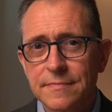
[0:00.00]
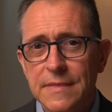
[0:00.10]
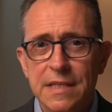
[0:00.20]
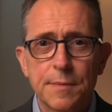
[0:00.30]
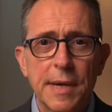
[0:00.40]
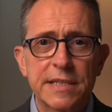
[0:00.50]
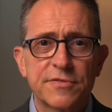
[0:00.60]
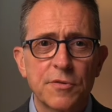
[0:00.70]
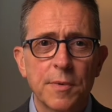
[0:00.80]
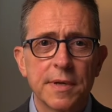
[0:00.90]
In the past
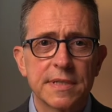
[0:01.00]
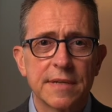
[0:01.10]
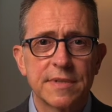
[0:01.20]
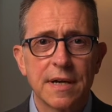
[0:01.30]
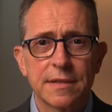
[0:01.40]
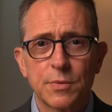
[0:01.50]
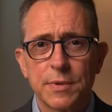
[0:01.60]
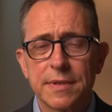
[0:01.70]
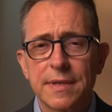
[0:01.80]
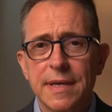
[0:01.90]
few months, I've talked with